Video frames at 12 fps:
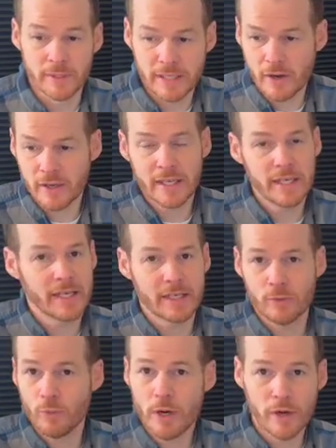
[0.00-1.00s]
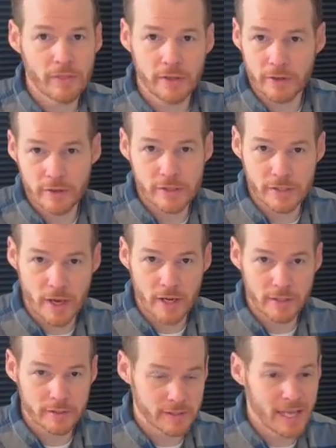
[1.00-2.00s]
Now, again, I can wear thicker
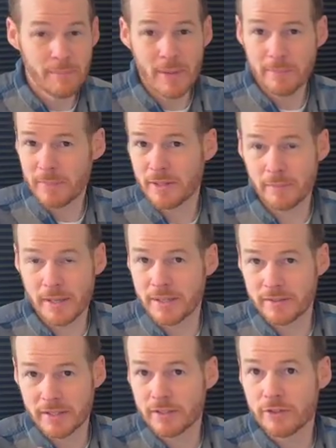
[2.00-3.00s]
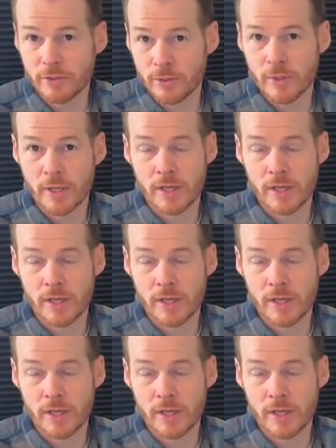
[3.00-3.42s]
socks, and that might be the best thing to do